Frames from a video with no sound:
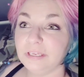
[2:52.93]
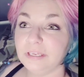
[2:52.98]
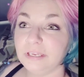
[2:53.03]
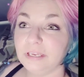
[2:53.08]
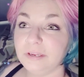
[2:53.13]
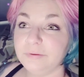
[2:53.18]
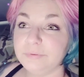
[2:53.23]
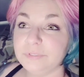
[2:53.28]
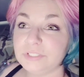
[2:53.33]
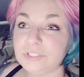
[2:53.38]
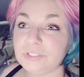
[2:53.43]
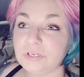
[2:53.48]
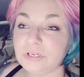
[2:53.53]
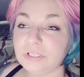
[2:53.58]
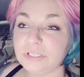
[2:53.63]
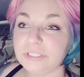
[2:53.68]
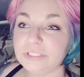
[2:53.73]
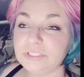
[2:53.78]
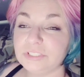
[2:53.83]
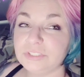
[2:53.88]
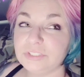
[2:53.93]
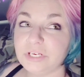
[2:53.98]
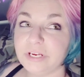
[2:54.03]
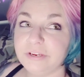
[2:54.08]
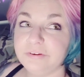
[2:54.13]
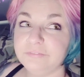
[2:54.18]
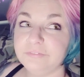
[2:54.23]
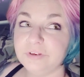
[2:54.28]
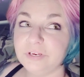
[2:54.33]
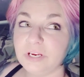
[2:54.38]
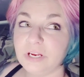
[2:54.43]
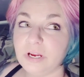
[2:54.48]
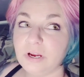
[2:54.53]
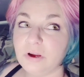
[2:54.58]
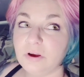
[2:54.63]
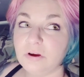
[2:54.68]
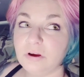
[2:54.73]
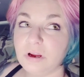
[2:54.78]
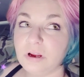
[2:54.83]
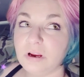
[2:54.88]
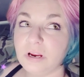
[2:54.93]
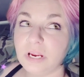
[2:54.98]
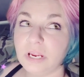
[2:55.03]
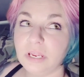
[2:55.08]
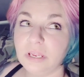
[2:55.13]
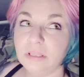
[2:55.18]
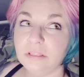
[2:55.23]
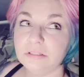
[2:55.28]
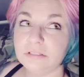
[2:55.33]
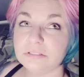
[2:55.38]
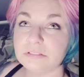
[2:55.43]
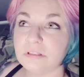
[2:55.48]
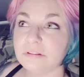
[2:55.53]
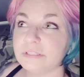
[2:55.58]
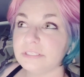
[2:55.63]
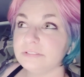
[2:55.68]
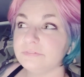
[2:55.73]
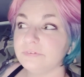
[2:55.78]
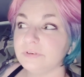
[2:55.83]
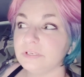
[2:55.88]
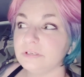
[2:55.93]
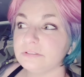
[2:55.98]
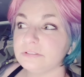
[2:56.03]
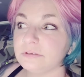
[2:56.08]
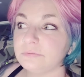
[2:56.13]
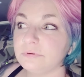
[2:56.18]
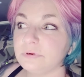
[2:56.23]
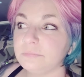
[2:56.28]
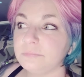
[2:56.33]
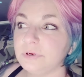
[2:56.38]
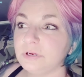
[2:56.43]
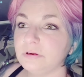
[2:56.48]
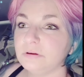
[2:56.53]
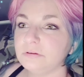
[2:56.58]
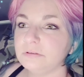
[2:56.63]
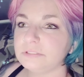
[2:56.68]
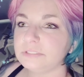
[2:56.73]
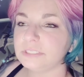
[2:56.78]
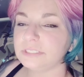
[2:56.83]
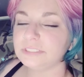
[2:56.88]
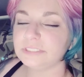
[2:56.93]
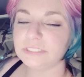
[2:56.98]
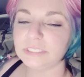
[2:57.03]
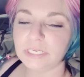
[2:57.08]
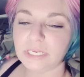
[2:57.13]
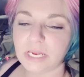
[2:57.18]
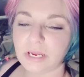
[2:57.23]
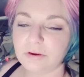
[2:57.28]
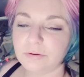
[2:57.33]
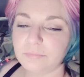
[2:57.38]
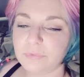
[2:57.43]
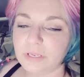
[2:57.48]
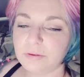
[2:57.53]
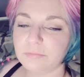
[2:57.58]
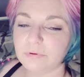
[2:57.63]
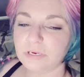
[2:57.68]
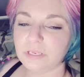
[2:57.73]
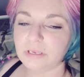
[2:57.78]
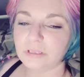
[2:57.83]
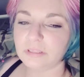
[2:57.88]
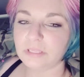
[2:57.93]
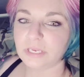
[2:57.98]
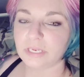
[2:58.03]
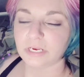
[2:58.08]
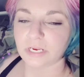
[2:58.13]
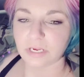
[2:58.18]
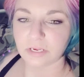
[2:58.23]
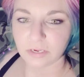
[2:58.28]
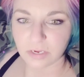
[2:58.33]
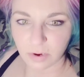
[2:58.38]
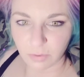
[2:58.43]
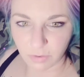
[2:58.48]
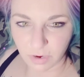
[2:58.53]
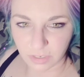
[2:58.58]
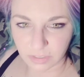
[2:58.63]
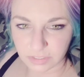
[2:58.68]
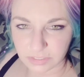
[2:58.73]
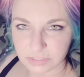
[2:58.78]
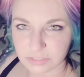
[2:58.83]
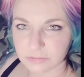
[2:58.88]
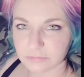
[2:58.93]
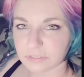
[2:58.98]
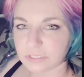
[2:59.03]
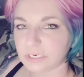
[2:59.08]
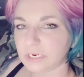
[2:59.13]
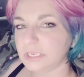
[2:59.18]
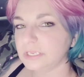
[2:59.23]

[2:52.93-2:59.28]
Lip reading: I've been struggling to try and figure out, all right, there's all these videos I want to post. I see how to make money online. I know how to do it.